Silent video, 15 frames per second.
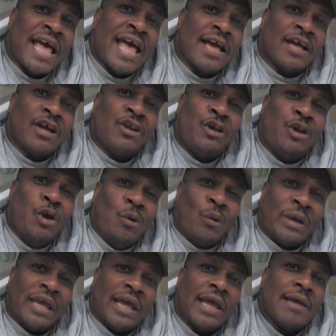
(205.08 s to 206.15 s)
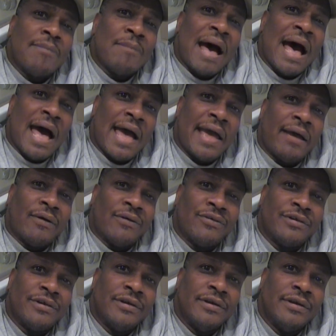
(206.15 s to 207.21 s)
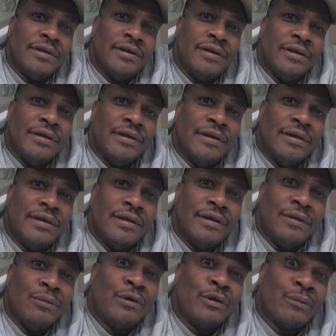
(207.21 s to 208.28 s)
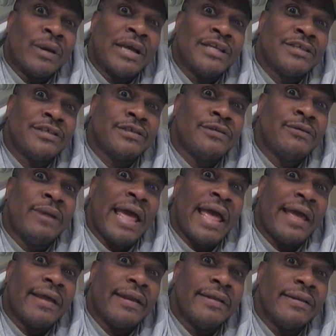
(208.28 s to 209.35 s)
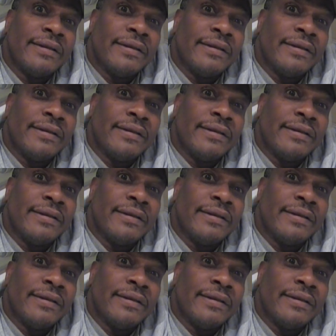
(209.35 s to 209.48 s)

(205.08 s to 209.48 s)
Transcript: take a dookie in my house. Would a racist do that?